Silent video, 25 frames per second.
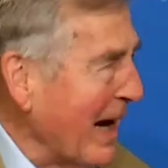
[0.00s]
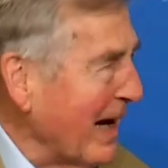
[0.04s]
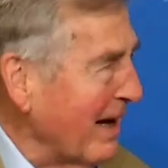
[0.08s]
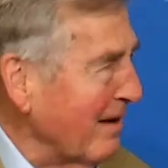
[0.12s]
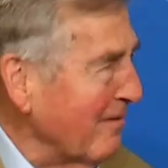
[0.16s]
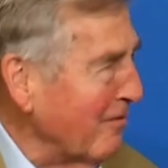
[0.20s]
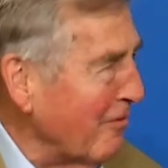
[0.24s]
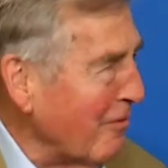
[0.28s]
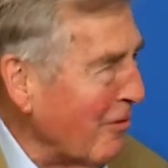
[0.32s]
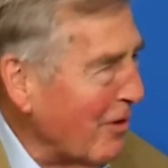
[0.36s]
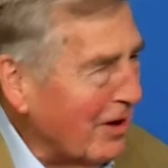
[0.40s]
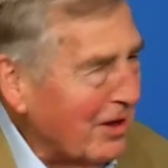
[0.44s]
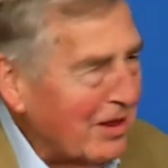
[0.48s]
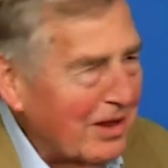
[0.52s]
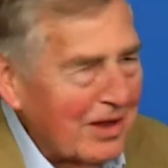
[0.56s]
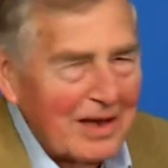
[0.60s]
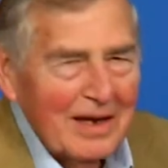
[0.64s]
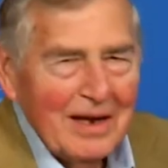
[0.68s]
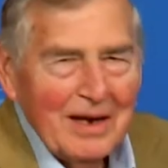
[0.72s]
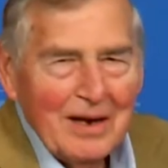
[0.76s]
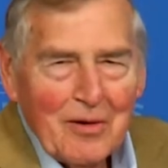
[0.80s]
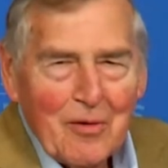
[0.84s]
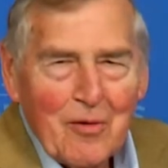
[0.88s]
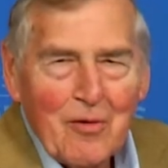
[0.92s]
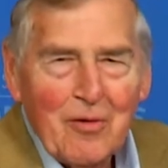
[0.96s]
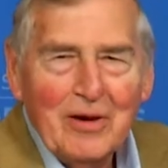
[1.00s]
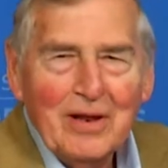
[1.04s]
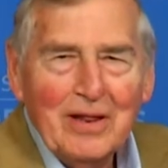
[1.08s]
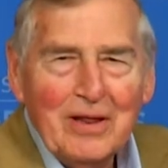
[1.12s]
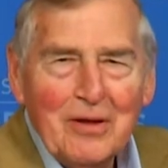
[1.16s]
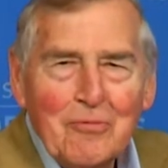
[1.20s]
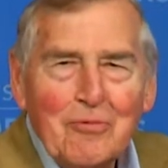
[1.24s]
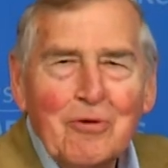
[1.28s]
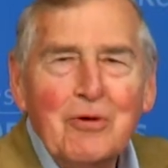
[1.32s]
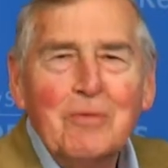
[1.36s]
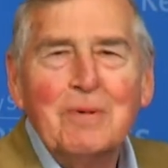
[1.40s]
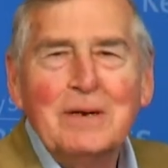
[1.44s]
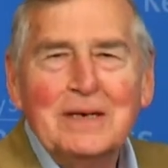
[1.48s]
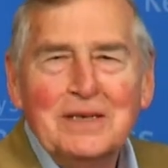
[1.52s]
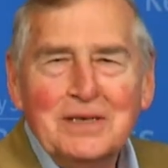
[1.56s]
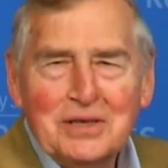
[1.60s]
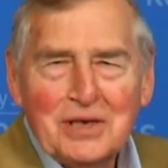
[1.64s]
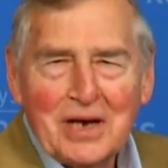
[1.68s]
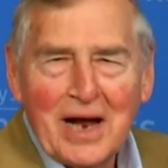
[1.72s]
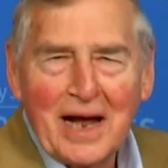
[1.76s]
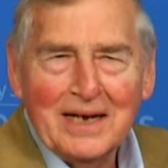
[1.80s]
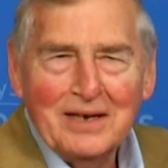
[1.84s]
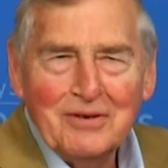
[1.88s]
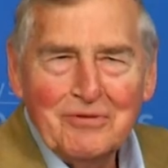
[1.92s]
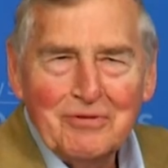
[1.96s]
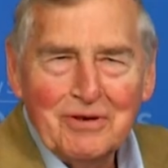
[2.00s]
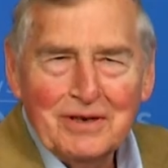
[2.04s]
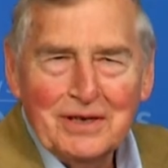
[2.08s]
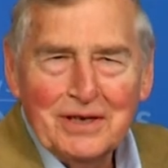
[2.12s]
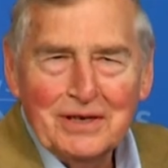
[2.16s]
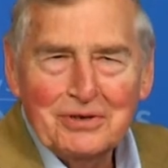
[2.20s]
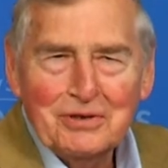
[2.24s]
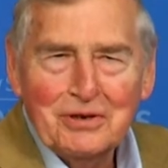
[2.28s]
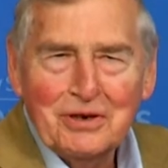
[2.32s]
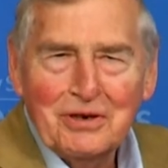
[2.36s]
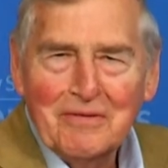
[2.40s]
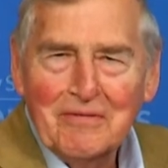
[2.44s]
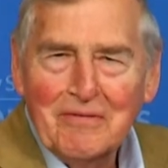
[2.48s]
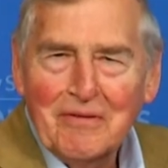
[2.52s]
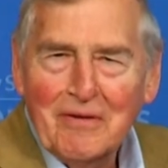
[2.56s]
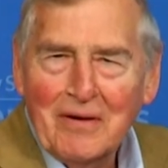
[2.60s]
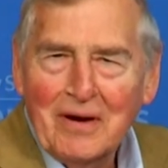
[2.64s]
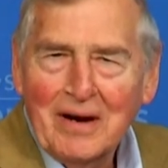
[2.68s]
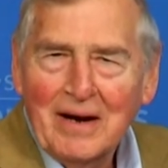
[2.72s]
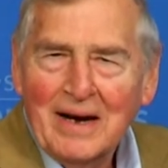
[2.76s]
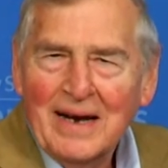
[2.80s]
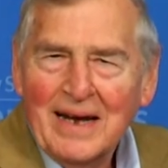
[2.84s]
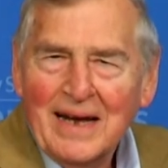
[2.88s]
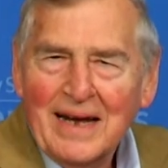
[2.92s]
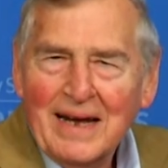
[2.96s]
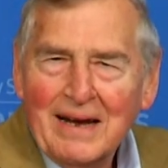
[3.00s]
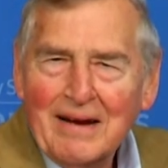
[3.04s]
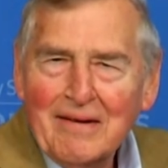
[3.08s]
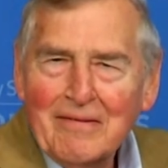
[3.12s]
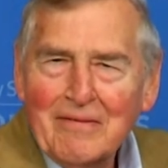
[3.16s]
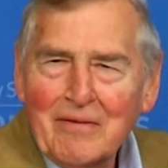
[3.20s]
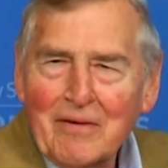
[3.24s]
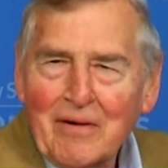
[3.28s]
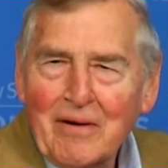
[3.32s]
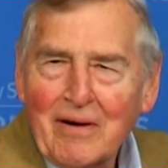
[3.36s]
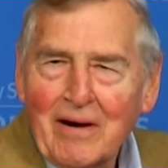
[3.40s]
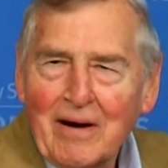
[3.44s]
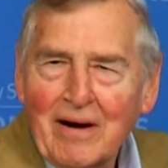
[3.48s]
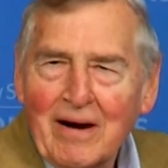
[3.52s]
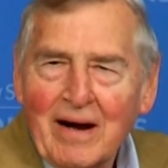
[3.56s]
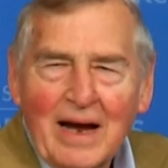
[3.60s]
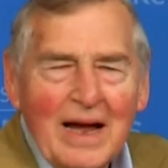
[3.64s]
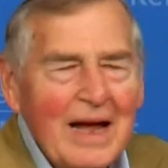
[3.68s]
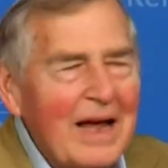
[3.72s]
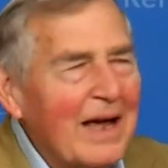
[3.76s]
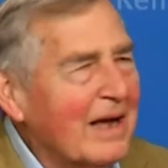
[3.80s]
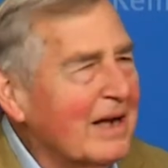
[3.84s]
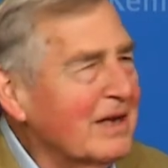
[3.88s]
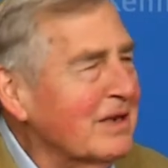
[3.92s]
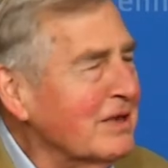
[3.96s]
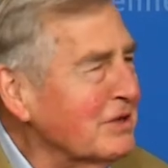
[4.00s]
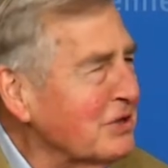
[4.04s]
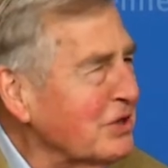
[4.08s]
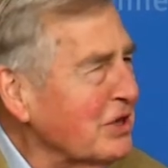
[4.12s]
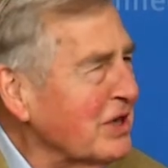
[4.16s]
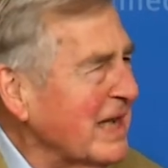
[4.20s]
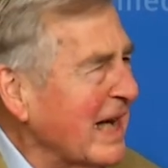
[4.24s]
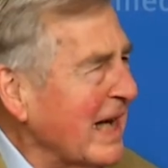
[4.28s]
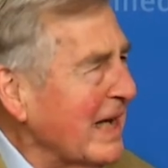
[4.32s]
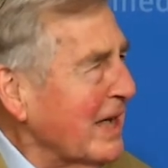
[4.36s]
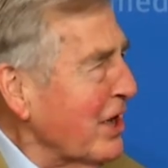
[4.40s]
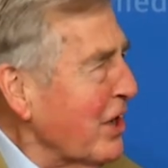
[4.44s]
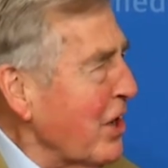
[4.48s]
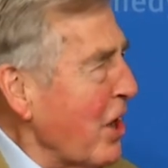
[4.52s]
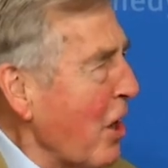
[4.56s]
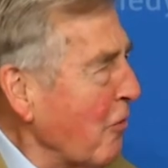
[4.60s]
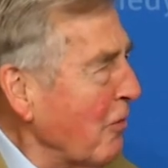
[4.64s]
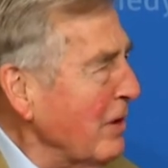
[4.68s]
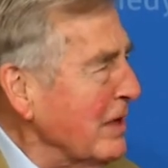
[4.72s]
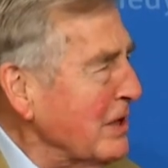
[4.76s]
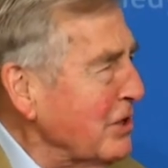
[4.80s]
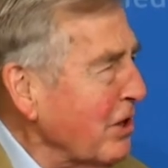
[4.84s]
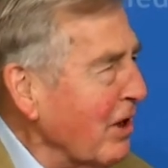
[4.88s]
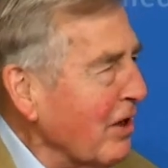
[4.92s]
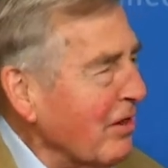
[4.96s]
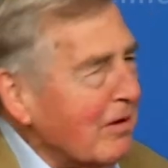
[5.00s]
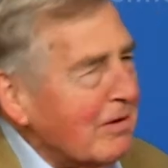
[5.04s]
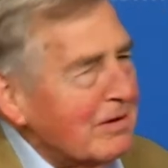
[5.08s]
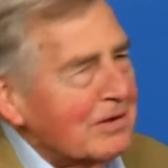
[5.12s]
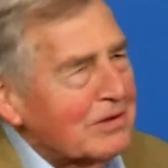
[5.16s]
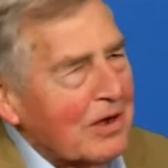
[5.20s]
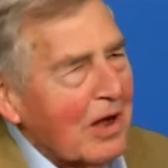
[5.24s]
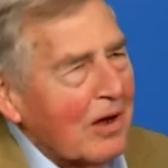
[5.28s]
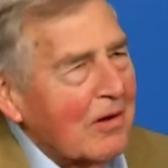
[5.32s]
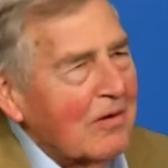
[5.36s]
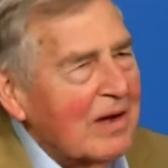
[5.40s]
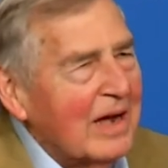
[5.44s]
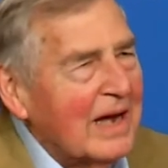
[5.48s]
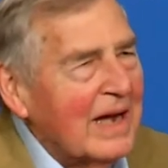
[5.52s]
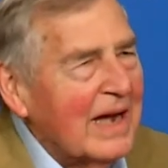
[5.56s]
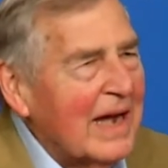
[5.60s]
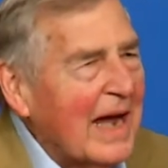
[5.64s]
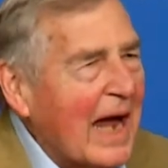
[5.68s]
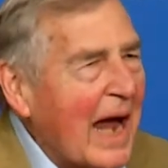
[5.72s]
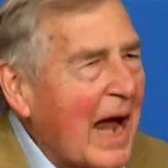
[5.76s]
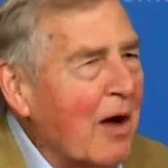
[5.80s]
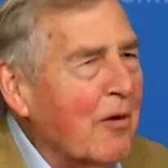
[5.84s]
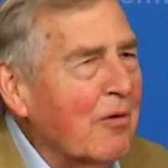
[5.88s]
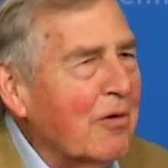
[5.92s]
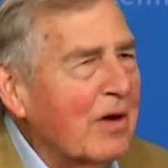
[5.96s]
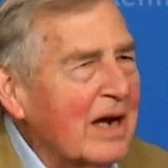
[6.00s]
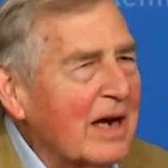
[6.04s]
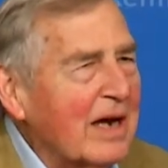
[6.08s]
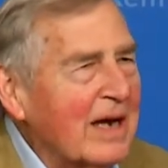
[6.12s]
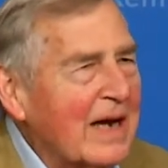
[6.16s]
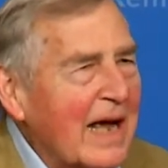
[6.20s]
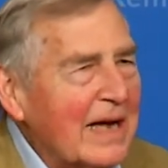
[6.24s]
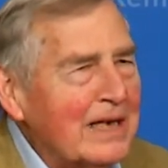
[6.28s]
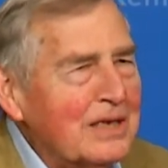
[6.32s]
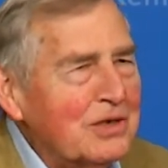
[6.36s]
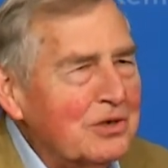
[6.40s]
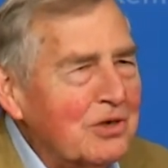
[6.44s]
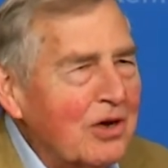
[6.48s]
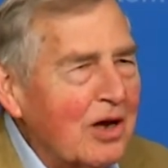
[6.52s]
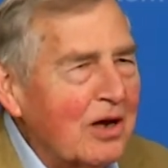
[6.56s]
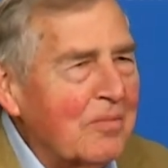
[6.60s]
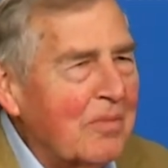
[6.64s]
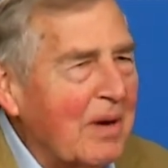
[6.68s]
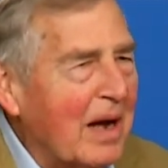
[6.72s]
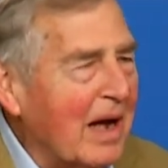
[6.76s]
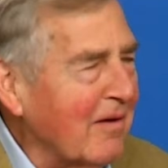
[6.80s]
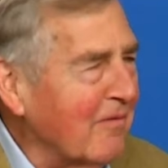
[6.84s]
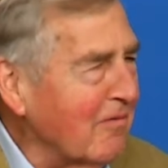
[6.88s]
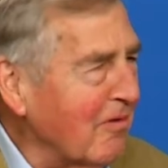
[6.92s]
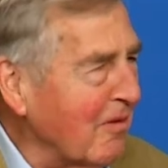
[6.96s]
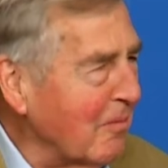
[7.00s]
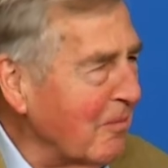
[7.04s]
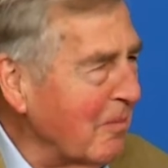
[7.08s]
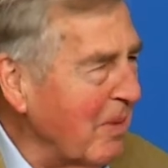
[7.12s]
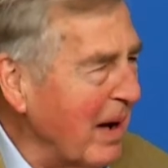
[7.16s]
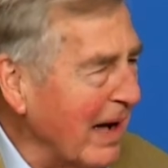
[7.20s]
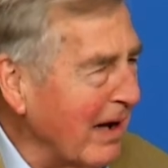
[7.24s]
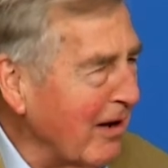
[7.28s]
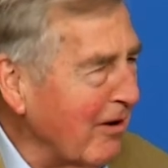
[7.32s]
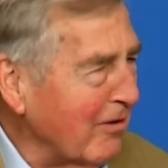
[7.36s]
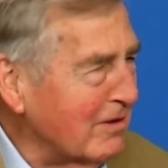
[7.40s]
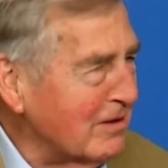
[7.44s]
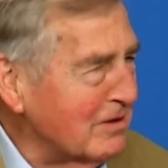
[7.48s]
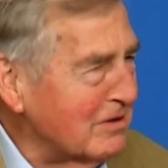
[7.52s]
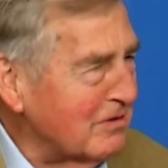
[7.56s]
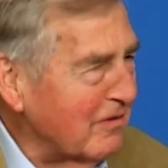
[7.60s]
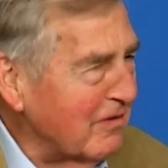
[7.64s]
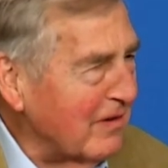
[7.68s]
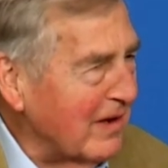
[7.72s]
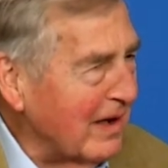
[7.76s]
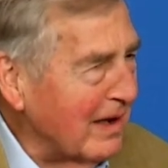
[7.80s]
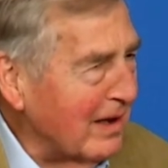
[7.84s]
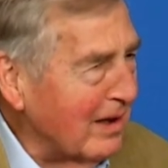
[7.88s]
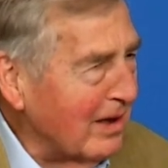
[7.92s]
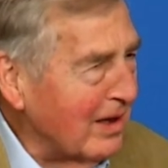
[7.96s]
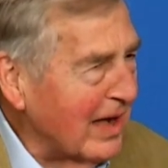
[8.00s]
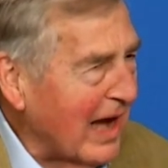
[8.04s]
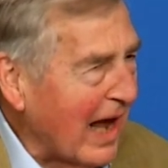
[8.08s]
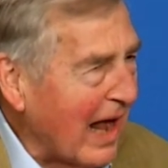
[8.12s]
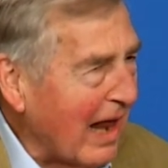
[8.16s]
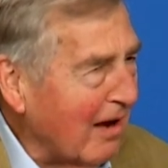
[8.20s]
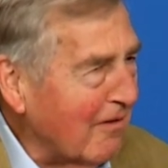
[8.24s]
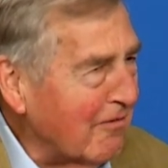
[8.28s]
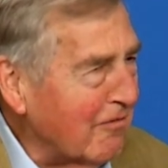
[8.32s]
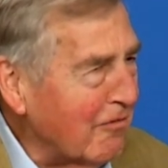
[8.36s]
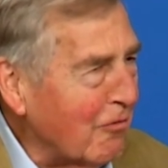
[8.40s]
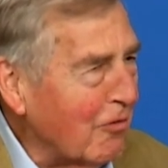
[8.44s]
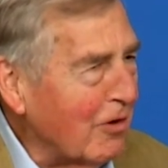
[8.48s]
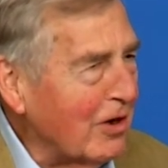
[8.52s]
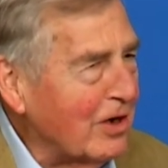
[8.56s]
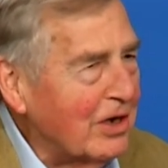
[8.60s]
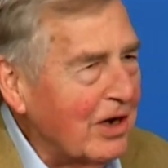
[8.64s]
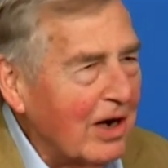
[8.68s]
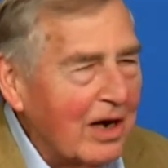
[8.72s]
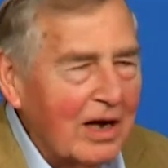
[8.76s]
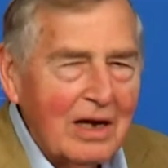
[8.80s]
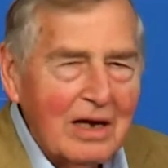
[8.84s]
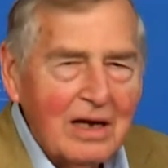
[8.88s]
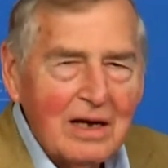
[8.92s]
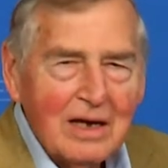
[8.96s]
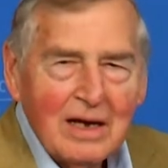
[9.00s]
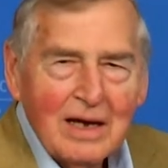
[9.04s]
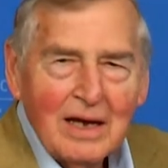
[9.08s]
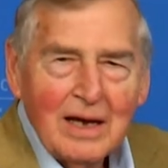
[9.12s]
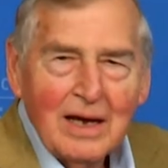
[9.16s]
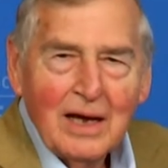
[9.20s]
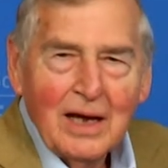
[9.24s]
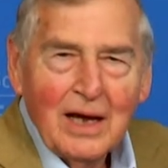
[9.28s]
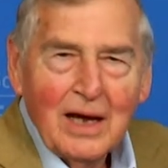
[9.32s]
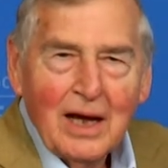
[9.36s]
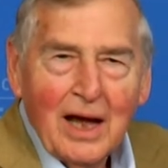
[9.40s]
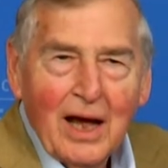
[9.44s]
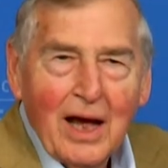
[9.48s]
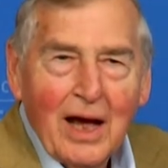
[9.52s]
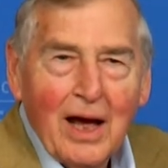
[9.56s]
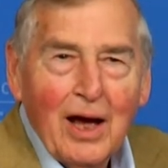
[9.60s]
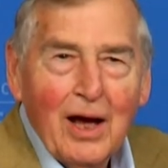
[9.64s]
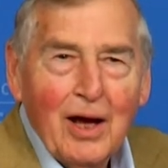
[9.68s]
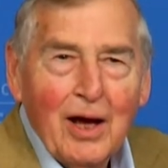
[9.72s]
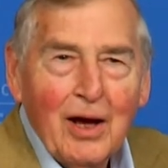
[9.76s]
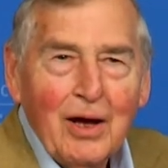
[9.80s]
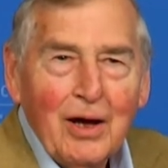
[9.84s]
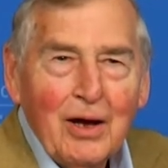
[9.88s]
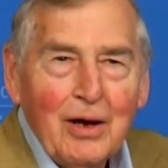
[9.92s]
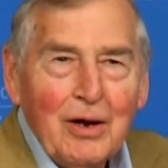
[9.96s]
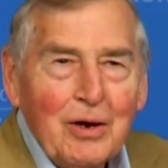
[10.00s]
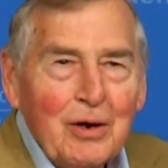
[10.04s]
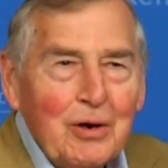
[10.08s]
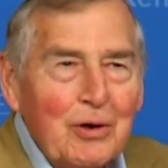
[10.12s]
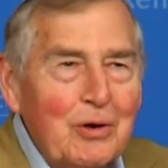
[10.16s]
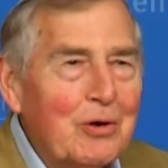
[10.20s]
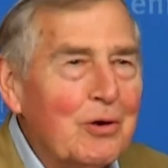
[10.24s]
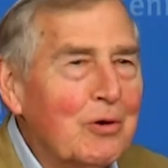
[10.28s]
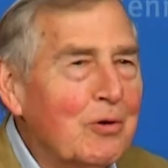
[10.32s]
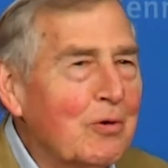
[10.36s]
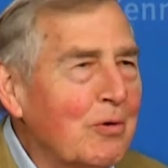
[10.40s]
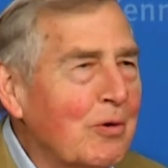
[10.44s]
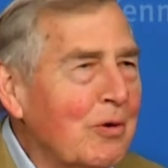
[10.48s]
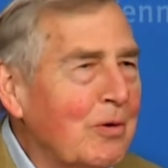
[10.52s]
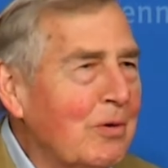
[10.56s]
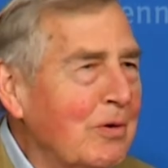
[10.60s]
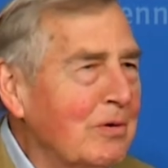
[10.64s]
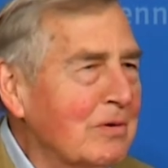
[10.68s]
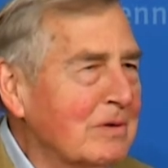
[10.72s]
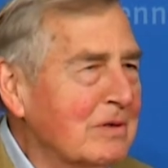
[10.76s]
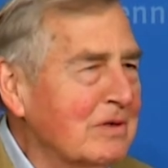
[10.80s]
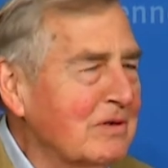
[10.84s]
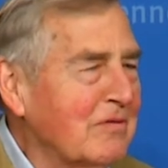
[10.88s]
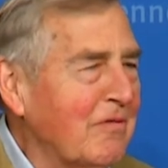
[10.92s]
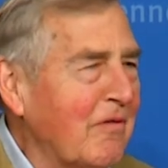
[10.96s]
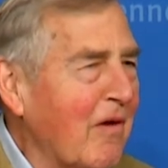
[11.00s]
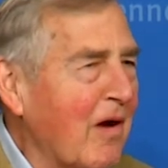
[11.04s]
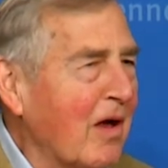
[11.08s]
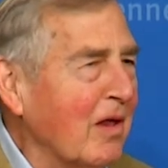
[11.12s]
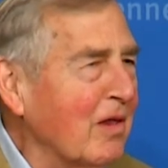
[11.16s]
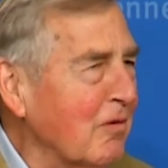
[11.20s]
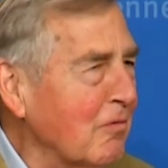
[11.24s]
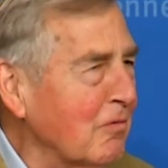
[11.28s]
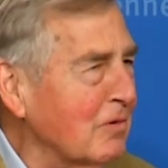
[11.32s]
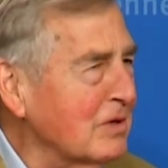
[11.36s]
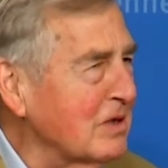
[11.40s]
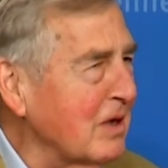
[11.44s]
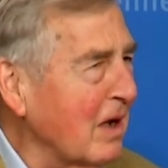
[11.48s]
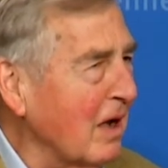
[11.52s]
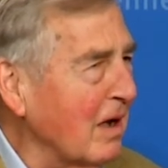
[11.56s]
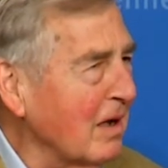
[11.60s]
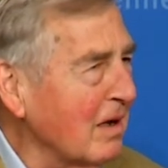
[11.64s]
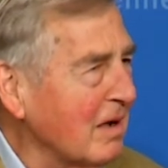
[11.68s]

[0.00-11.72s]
back and forth, or in the Rubenstein tradition for just to get to know each other. So how could a nice young man from Bakersfield, California, whose father was